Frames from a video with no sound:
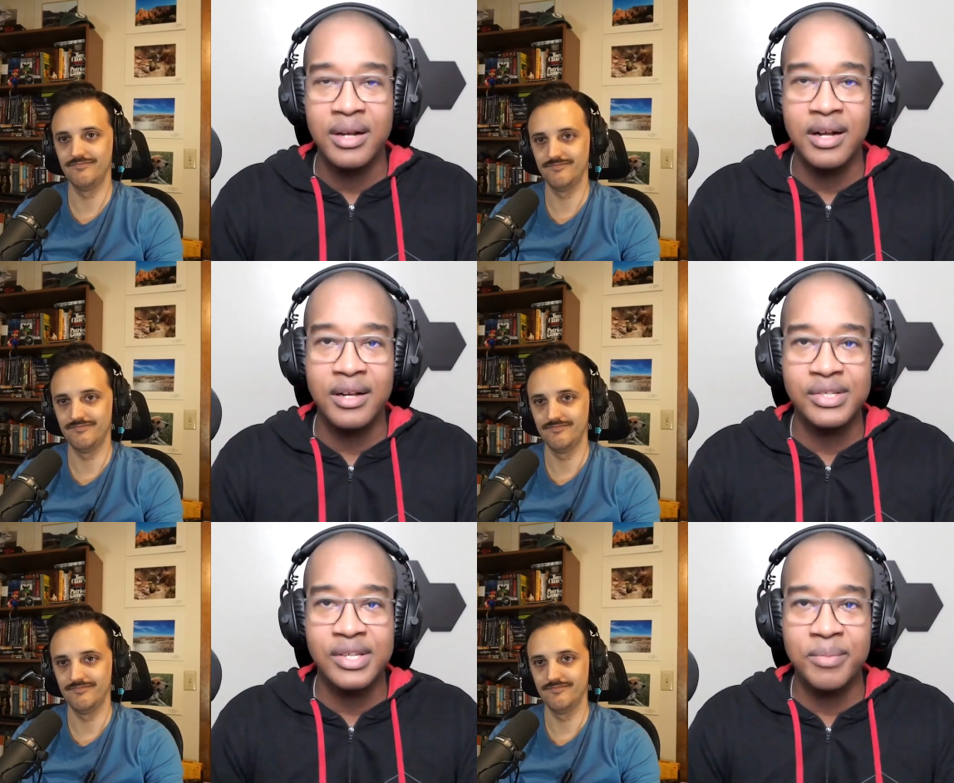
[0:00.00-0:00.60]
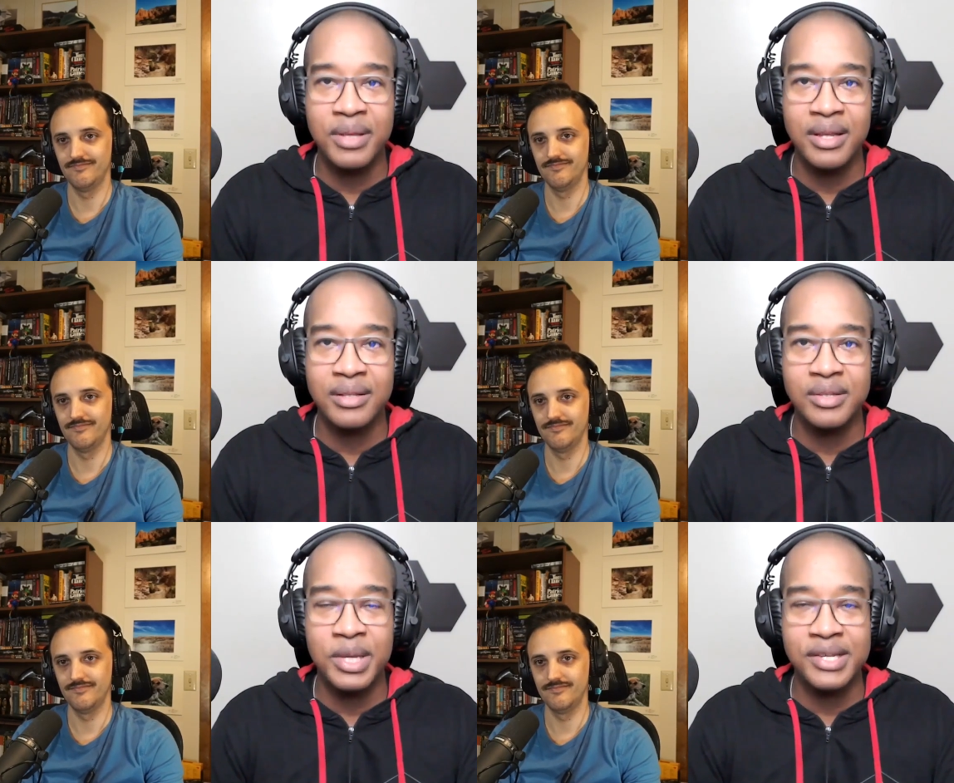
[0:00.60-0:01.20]
Speaker 1: uh,
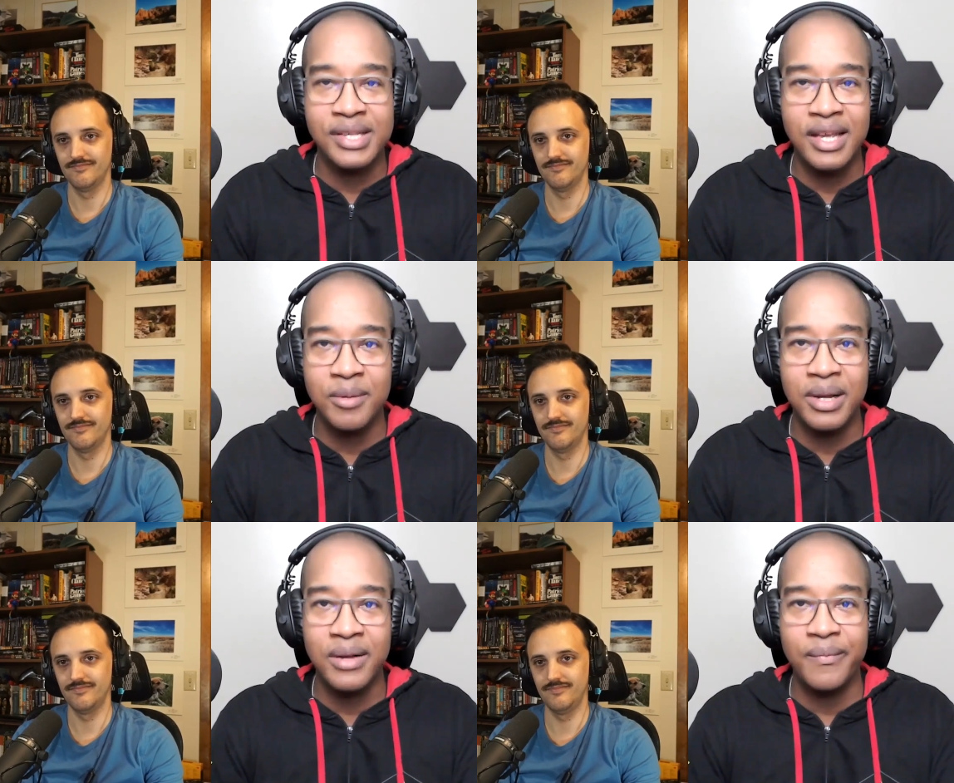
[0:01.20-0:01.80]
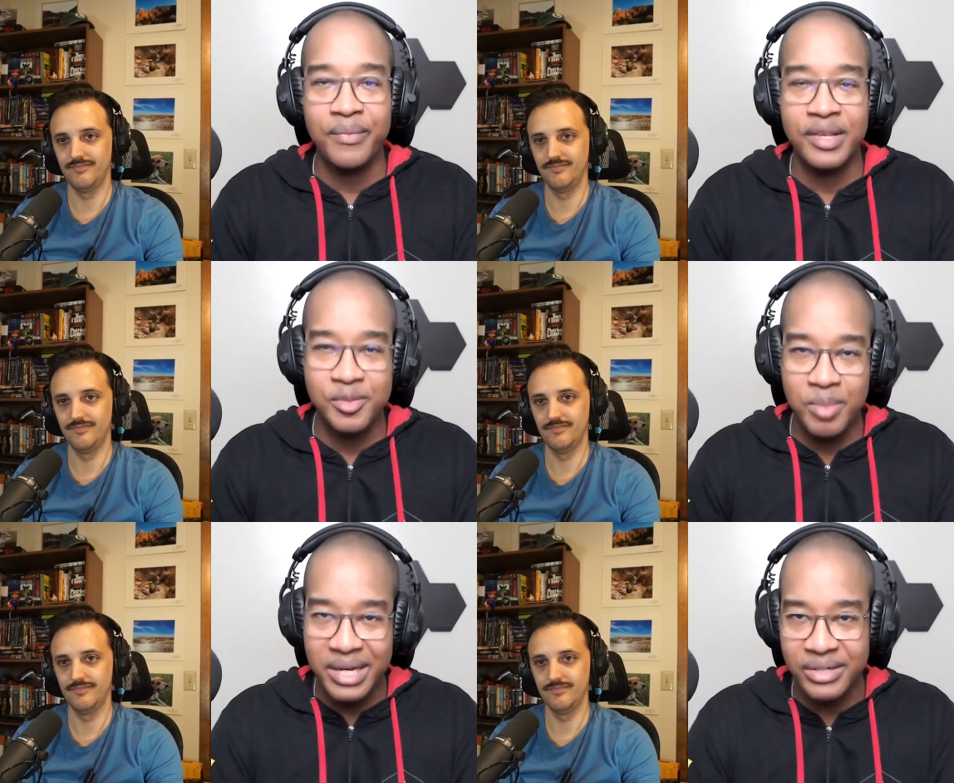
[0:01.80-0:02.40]
something to be excited about
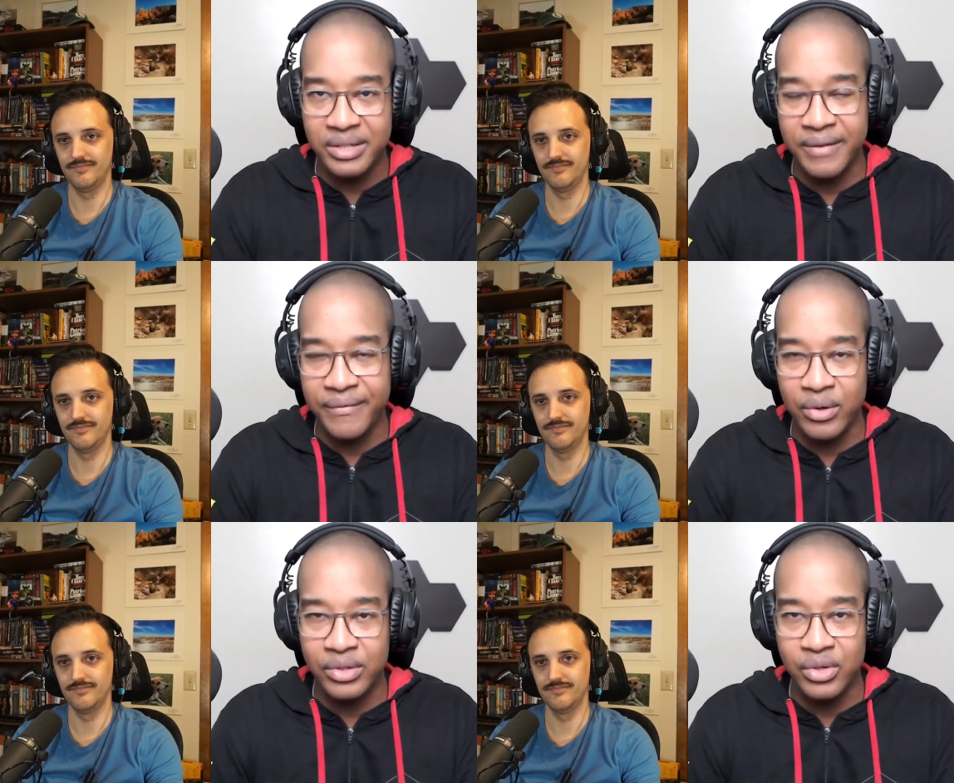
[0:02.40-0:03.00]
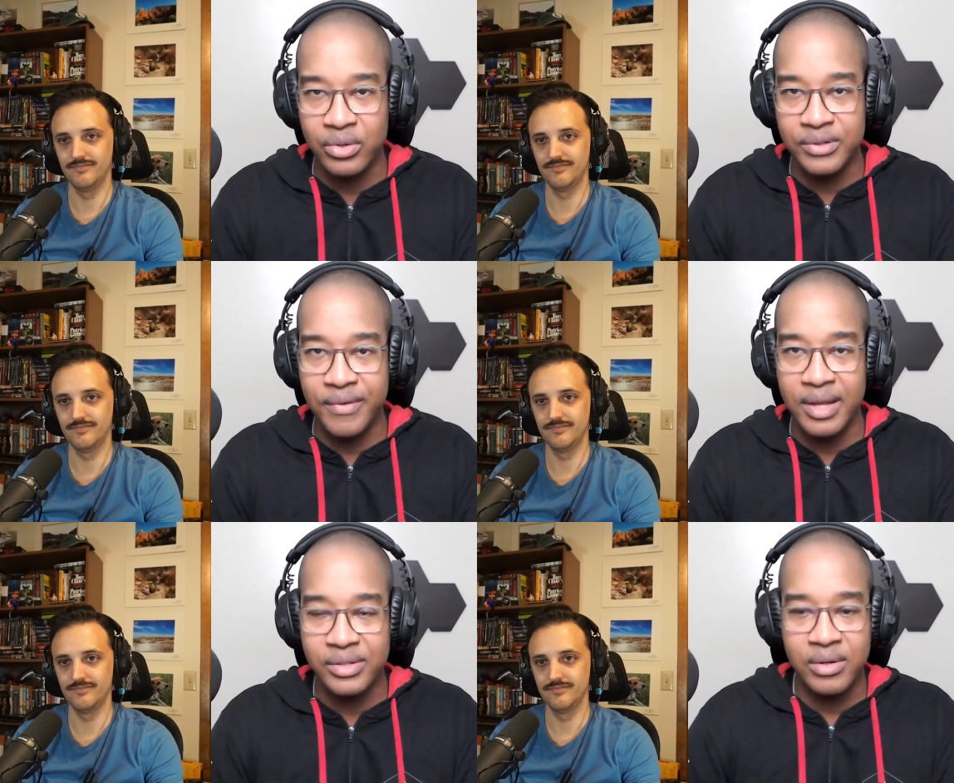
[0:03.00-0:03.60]
especially if you're a Turtles
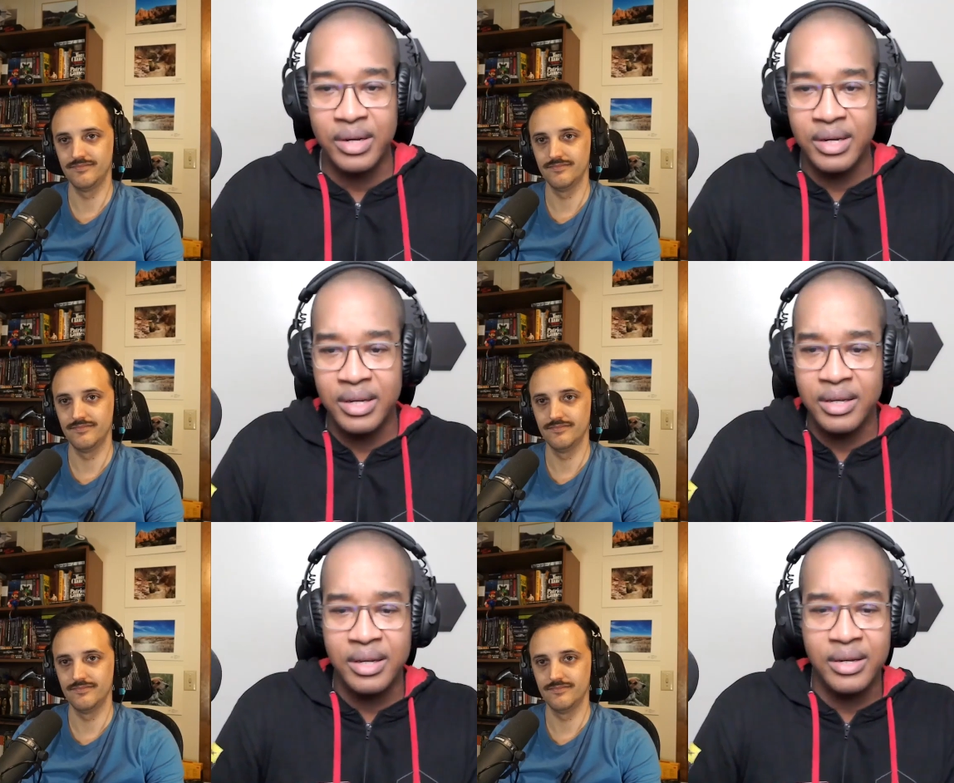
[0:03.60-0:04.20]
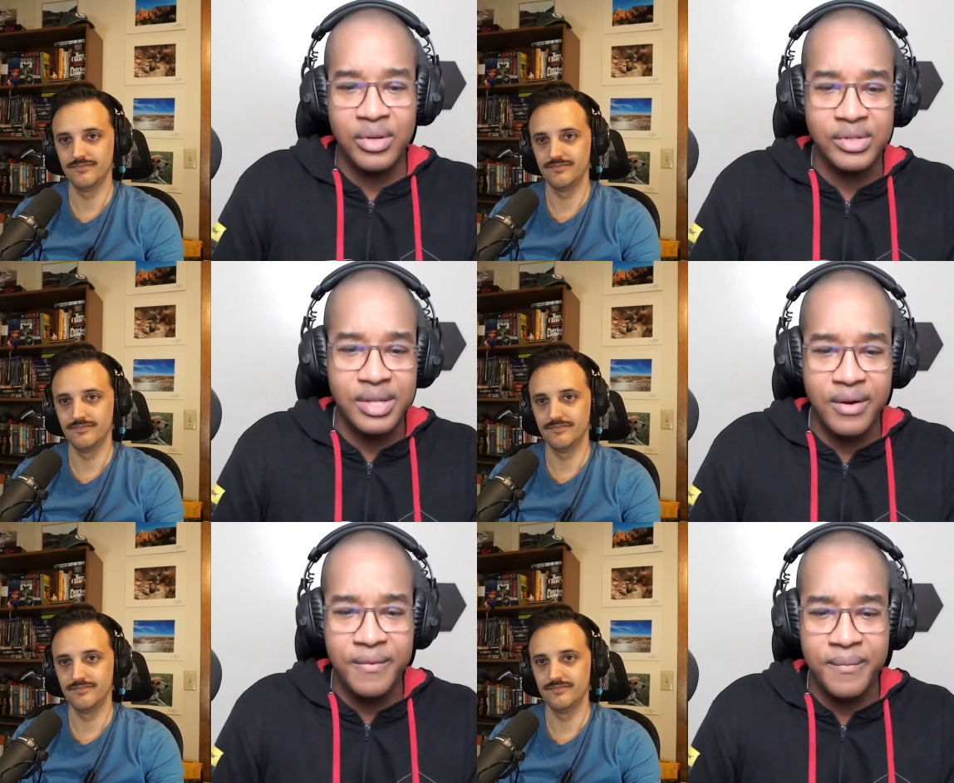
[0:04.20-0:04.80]
fan. So any any thoughts
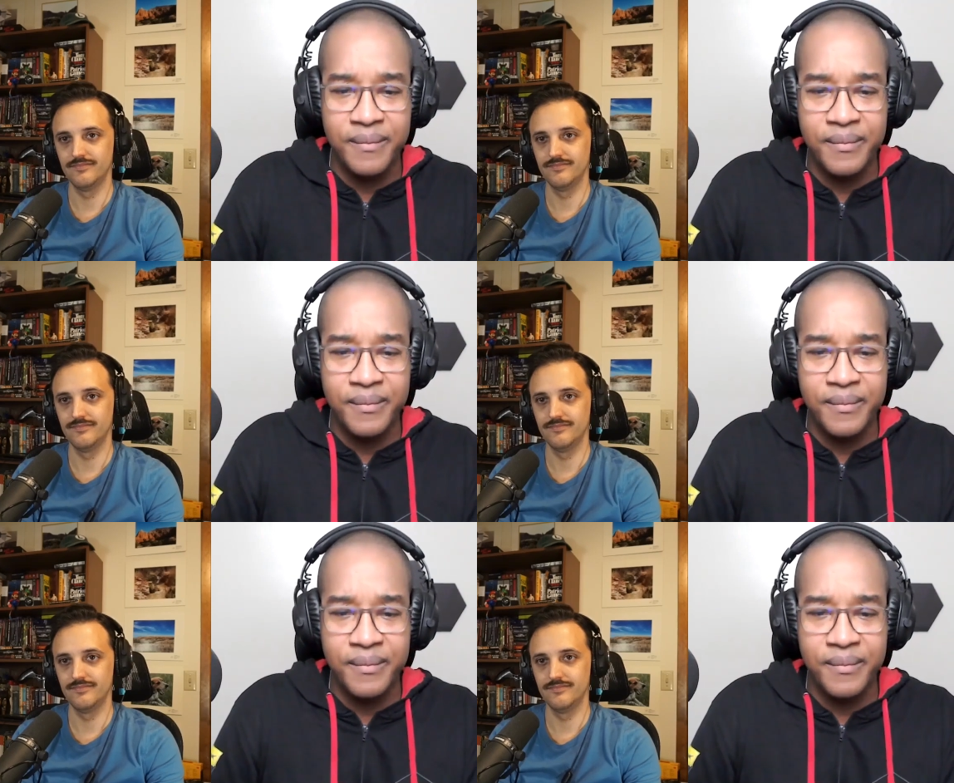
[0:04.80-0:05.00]
there?